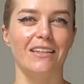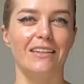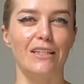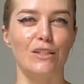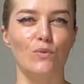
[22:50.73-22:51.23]

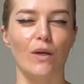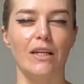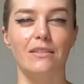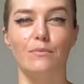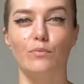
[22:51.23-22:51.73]
That is why
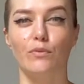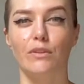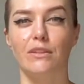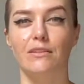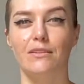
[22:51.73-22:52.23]
it is
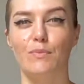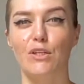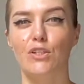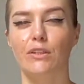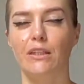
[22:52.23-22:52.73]
important,
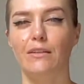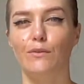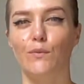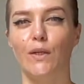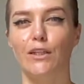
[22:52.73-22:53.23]
especially
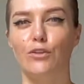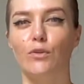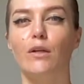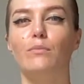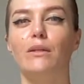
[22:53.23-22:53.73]
when
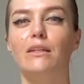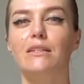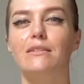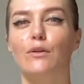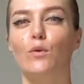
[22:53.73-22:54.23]
your
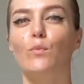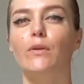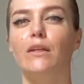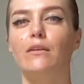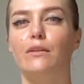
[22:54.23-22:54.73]
abilities are
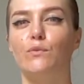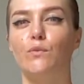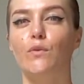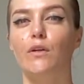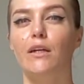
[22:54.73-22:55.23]
opening
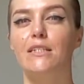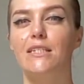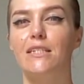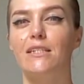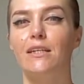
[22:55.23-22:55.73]

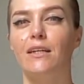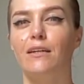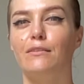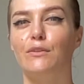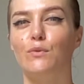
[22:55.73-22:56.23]
clairvoyance,
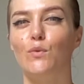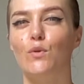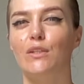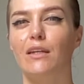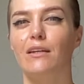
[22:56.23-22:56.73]

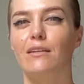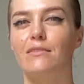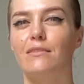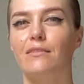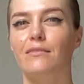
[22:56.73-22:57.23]
clairaudience.